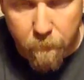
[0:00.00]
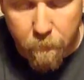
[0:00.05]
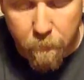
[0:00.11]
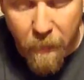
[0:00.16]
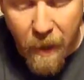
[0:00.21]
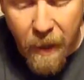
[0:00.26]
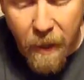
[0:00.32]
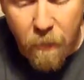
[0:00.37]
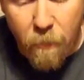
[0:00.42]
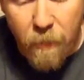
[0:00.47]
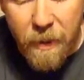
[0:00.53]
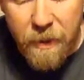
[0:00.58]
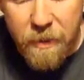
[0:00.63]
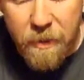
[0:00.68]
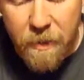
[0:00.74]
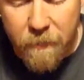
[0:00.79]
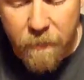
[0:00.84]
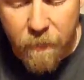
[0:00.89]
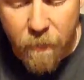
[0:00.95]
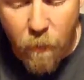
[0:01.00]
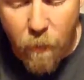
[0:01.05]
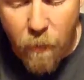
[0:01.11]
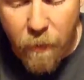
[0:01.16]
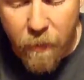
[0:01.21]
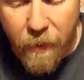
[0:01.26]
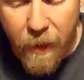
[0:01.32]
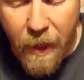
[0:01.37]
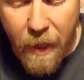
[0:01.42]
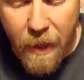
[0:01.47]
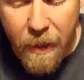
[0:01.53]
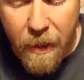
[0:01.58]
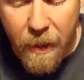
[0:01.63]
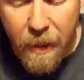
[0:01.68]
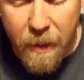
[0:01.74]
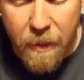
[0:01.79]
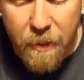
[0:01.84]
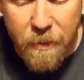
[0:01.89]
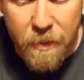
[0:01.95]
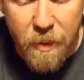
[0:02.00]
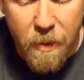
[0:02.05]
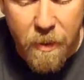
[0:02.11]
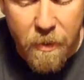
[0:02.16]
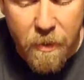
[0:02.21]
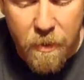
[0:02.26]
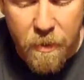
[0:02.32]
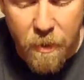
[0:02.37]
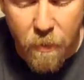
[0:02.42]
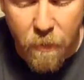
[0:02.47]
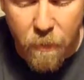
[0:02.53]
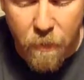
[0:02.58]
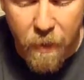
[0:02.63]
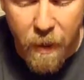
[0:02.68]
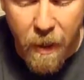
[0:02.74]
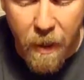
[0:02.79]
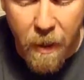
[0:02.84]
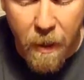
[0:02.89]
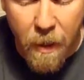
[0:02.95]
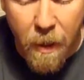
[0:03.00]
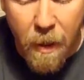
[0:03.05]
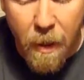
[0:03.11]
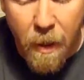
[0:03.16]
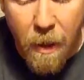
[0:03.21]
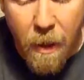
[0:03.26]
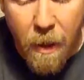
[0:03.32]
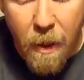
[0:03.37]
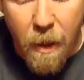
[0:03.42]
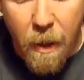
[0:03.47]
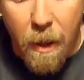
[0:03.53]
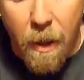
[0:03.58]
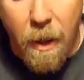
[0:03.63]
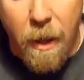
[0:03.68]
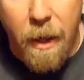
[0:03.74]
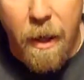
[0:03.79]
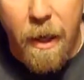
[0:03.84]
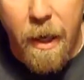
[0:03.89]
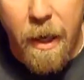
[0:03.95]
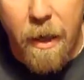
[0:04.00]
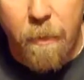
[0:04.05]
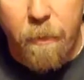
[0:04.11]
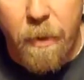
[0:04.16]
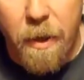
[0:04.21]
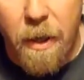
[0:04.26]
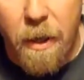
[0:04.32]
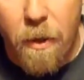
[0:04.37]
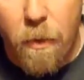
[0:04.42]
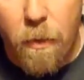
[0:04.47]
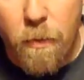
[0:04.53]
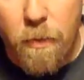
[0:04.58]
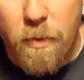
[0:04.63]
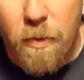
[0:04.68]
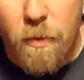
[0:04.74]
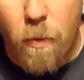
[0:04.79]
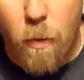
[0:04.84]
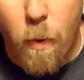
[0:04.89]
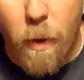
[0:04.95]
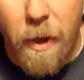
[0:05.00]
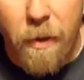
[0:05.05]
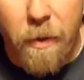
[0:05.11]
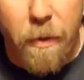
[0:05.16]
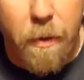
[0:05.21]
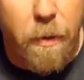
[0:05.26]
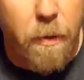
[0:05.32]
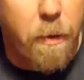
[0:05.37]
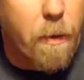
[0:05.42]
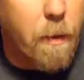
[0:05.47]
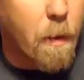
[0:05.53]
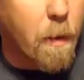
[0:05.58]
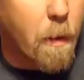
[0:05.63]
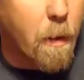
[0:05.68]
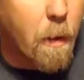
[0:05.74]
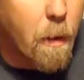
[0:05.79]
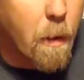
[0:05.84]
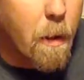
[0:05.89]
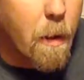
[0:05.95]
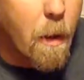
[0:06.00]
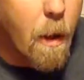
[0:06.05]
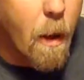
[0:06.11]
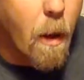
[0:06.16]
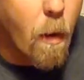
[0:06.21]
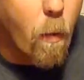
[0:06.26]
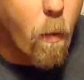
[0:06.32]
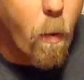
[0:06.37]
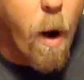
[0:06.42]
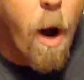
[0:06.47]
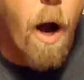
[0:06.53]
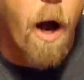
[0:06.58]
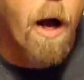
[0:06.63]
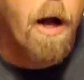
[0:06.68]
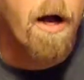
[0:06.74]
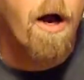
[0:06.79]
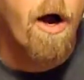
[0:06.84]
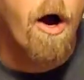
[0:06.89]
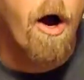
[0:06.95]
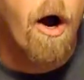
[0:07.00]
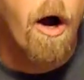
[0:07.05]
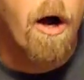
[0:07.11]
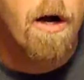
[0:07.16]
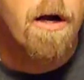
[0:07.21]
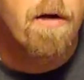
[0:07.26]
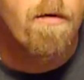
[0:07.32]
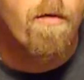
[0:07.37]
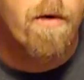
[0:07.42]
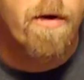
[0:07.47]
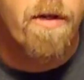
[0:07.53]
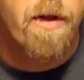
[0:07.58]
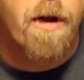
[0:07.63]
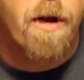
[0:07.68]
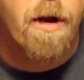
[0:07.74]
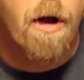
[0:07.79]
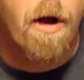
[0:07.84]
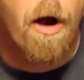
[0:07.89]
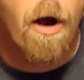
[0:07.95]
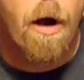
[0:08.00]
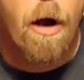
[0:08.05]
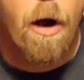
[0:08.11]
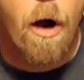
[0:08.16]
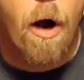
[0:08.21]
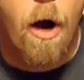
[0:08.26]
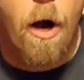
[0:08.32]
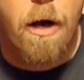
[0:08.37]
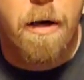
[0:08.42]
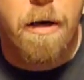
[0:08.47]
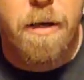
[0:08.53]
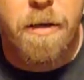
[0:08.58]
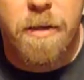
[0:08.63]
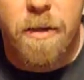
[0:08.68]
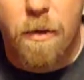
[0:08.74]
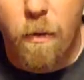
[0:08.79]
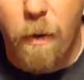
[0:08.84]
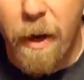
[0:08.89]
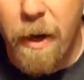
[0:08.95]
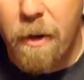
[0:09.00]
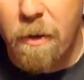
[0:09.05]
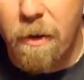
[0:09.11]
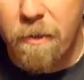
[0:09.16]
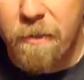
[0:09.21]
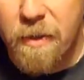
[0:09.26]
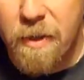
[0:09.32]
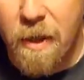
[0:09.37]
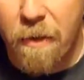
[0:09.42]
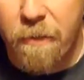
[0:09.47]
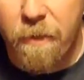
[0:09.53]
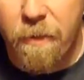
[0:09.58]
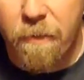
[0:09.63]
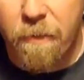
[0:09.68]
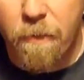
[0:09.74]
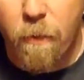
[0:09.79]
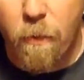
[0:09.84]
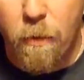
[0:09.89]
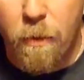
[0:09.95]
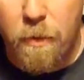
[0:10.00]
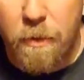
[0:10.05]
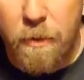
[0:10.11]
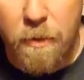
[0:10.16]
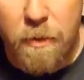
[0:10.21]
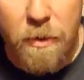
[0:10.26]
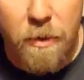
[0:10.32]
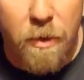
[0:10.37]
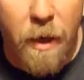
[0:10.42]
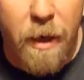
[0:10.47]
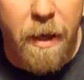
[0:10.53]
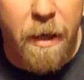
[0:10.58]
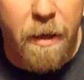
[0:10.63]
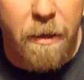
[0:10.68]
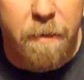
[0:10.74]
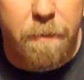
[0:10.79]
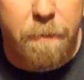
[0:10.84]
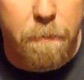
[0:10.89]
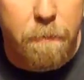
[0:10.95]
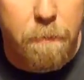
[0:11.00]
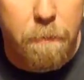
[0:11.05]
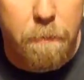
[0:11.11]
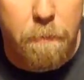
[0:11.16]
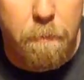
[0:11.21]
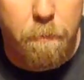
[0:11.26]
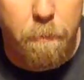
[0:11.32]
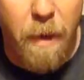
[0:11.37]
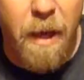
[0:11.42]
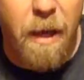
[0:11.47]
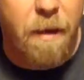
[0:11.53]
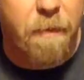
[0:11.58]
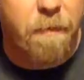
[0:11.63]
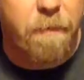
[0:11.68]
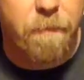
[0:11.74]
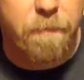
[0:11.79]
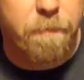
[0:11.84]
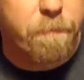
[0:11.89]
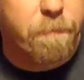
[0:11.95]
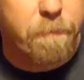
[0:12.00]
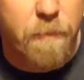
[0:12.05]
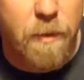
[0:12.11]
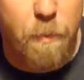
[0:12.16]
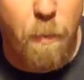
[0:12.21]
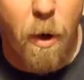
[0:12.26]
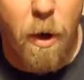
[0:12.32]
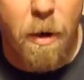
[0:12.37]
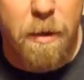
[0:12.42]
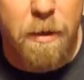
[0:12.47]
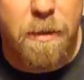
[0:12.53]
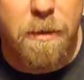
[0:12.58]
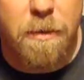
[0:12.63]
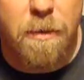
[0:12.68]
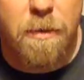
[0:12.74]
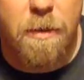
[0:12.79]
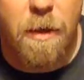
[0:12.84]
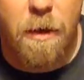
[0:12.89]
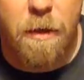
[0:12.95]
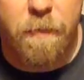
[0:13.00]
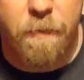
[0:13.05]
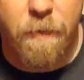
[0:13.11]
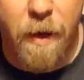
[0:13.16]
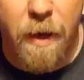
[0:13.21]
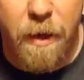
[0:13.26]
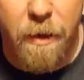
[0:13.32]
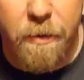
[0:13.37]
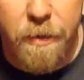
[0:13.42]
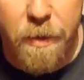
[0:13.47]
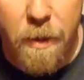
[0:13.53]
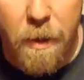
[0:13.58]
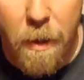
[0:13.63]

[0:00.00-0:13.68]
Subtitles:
Main reason for that is so that it could be used with a rock with a hardness greater of 7 for striking, making sparks and starting fires.